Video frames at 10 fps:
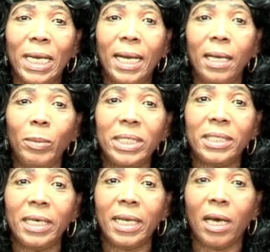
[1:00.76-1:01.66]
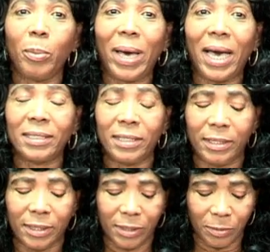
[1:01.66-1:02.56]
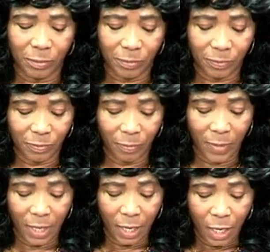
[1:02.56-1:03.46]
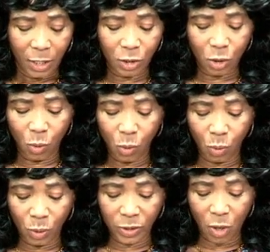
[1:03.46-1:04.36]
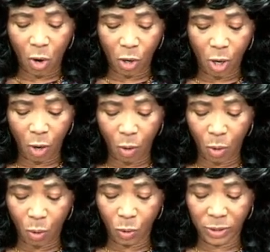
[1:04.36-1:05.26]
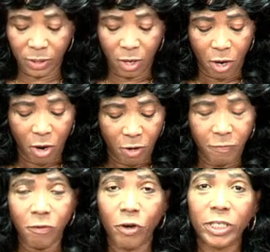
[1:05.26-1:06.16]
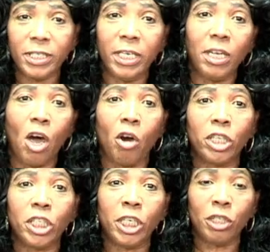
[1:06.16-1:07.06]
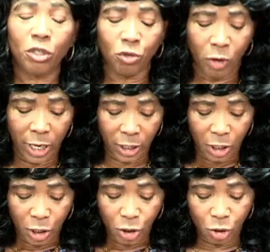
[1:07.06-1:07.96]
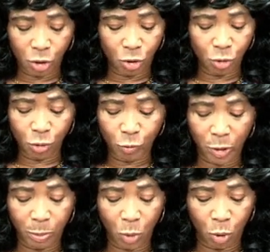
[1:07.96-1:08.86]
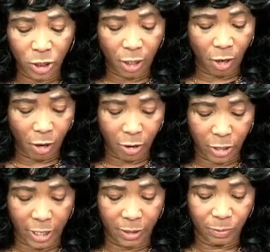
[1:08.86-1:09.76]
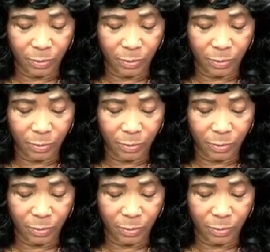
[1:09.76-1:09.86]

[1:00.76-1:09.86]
with limited capacity. Schools are closed, forcing our children to do remote learning.